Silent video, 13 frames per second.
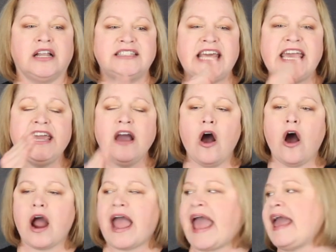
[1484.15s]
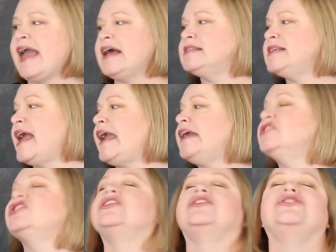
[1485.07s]

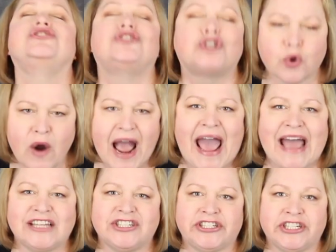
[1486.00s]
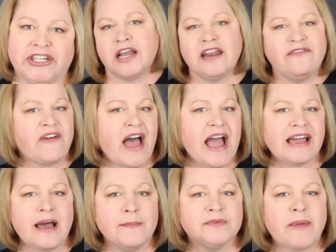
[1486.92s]
T-R-A-S-H, trash. And if
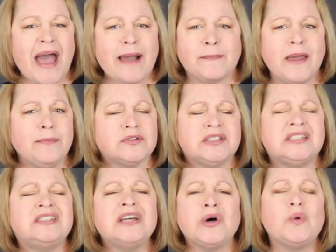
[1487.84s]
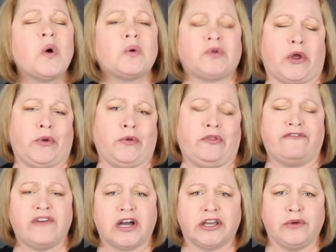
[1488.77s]
Vine comes back, people still won't know who the
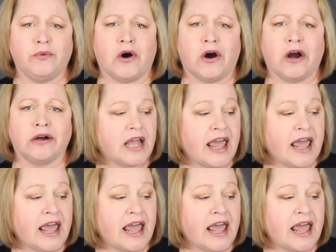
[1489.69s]
fuck you are.